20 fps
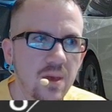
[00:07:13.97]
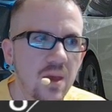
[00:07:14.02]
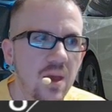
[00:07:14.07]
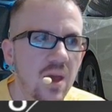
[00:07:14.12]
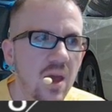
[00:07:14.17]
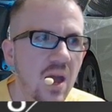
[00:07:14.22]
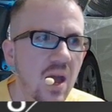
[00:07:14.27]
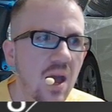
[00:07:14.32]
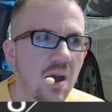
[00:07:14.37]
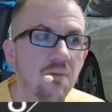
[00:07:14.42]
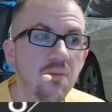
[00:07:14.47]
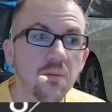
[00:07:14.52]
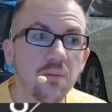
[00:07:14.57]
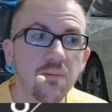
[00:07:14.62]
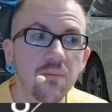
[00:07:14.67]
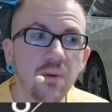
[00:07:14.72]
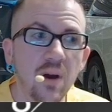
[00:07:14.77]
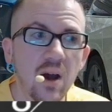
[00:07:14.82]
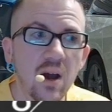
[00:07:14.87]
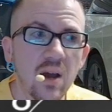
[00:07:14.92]
Half of
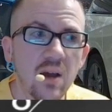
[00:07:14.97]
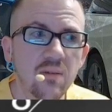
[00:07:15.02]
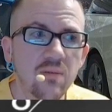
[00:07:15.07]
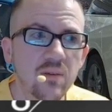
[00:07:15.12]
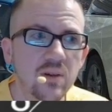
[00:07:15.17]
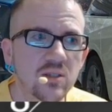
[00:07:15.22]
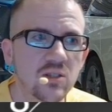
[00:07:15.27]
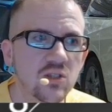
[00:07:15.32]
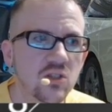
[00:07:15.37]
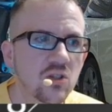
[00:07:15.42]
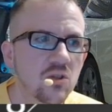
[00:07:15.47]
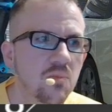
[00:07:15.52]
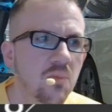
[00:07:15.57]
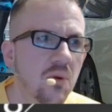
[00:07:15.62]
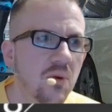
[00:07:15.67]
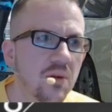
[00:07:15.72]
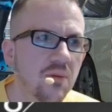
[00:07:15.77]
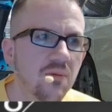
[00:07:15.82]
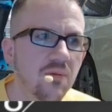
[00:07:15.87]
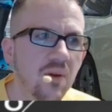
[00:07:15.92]
5 is
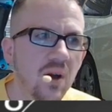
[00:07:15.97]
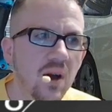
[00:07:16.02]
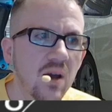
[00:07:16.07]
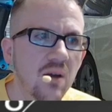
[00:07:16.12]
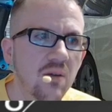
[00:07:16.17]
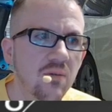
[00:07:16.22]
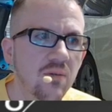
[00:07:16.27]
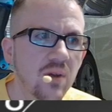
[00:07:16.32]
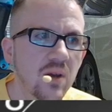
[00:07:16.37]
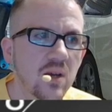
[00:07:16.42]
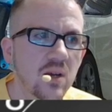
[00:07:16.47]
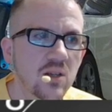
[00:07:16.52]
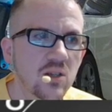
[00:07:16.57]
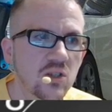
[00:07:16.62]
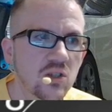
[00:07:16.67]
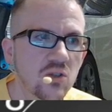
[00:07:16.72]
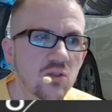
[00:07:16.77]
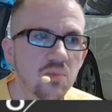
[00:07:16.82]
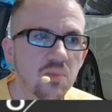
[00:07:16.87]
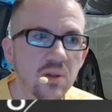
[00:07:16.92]
2.5.
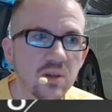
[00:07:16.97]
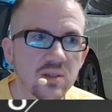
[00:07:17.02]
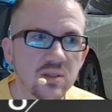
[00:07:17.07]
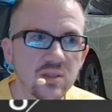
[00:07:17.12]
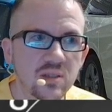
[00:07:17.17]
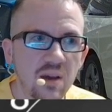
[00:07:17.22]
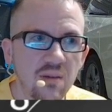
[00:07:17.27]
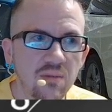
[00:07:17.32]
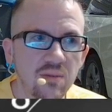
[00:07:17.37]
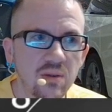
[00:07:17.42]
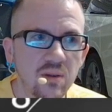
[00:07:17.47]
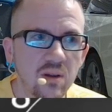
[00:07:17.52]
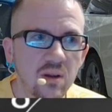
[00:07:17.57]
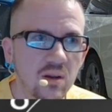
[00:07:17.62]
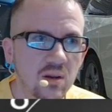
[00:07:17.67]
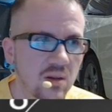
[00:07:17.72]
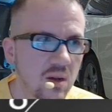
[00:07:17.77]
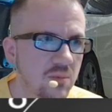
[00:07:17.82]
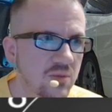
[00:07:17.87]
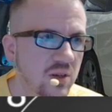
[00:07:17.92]
2 plus 7,
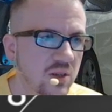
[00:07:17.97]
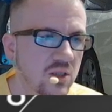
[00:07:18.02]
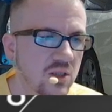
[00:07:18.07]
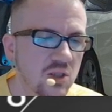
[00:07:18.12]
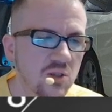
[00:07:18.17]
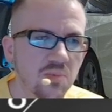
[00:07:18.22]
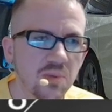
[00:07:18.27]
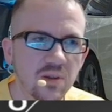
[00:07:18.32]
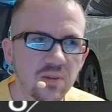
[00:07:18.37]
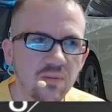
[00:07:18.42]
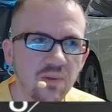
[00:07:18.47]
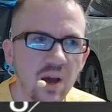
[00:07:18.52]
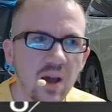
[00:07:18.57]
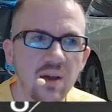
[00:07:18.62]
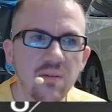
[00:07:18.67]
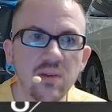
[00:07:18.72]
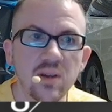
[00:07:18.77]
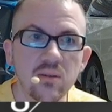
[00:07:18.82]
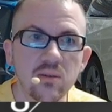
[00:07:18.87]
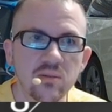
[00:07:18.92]
2 plus
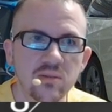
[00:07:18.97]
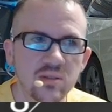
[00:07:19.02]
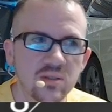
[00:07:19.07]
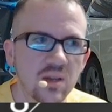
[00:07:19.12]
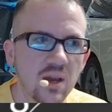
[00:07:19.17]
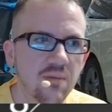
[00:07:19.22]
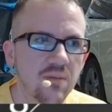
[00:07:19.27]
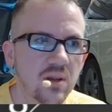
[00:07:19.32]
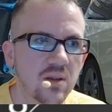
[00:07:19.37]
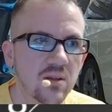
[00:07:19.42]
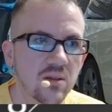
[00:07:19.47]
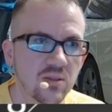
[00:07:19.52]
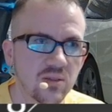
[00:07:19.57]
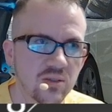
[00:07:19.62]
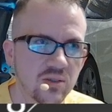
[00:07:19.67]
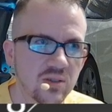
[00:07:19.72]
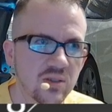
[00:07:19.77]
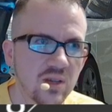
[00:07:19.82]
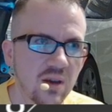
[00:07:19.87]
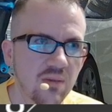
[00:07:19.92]
5 equals 7. There's your
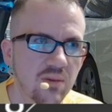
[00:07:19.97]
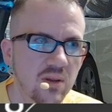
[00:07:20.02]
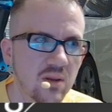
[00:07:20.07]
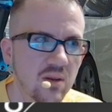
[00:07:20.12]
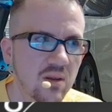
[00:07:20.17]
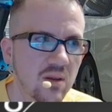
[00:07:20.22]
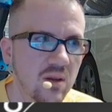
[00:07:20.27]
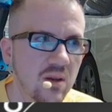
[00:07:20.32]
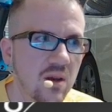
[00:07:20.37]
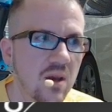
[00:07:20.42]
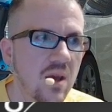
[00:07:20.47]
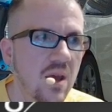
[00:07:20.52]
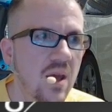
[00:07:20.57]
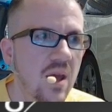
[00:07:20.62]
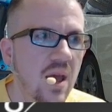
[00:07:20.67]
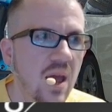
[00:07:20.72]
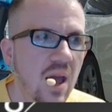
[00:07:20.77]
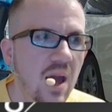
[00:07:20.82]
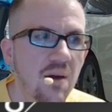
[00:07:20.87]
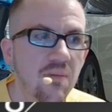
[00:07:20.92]
7.
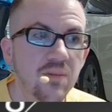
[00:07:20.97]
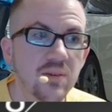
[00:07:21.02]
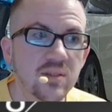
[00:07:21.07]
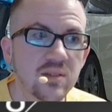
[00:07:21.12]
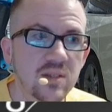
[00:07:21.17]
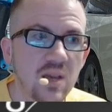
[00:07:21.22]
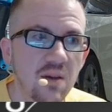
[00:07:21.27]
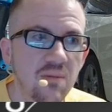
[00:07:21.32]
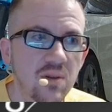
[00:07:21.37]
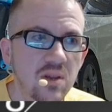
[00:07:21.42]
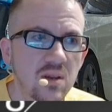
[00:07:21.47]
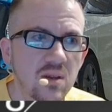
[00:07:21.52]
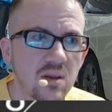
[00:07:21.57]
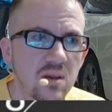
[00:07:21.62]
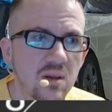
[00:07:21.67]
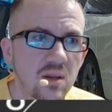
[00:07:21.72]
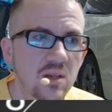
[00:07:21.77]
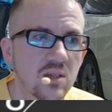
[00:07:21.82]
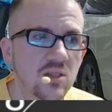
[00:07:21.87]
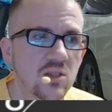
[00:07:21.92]
Half of 7
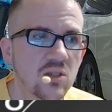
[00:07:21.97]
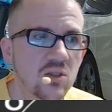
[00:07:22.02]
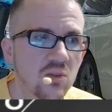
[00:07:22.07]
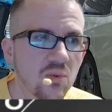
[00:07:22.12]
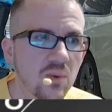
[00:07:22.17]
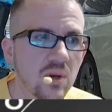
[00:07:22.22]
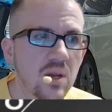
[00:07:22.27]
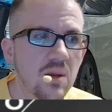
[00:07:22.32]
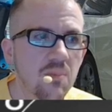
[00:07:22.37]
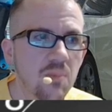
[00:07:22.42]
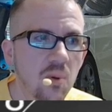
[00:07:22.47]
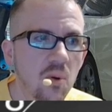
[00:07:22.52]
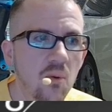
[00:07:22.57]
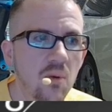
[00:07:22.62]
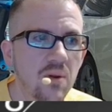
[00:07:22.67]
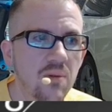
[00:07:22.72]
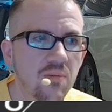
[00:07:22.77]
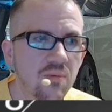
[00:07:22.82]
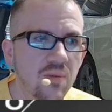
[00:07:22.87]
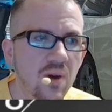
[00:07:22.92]
is
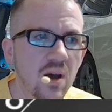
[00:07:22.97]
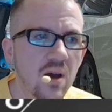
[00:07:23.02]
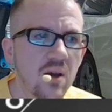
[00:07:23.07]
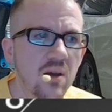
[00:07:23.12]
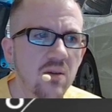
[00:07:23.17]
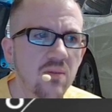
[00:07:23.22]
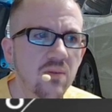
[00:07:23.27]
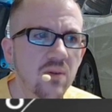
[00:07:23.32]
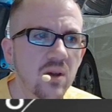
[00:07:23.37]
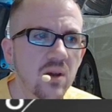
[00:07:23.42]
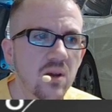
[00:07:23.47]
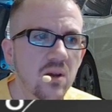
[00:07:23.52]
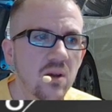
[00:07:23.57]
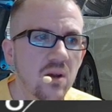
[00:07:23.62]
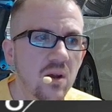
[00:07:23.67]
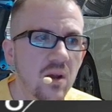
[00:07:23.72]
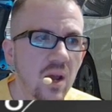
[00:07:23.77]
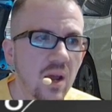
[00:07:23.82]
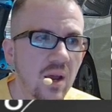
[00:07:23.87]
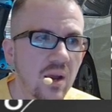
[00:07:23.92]
3.5,
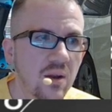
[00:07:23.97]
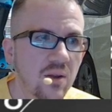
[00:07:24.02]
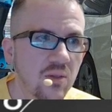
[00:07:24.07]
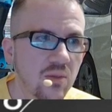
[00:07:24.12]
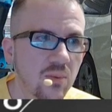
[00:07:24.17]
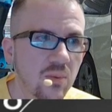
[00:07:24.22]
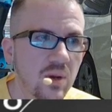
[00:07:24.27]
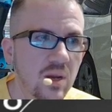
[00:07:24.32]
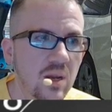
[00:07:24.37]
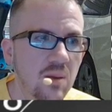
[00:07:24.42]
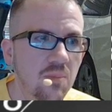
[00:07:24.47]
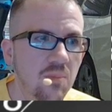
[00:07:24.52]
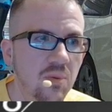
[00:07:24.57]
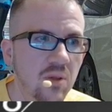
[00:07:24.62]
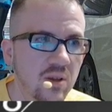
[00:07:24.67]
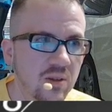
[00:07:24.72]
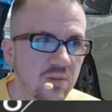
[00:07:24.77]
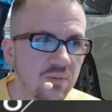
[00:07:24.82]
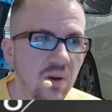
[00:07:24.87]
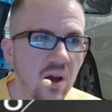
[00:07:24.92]
and 3
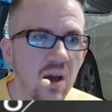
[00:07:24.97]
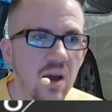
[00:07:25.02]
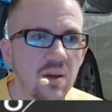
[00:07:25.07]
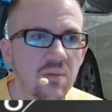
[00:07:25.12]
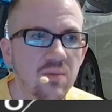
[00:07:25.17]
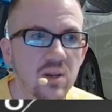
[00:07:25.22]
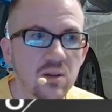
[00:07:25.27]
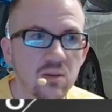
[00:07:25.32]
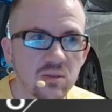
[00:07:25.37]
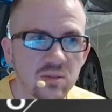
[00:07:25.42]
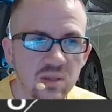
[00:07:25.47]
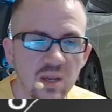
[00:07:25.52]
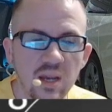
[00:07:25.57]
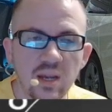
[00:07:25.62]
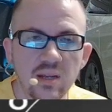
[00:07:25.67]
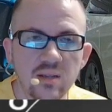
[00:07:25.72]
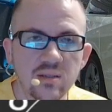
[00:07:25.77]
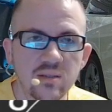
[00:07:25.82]
plus 5 equals 8.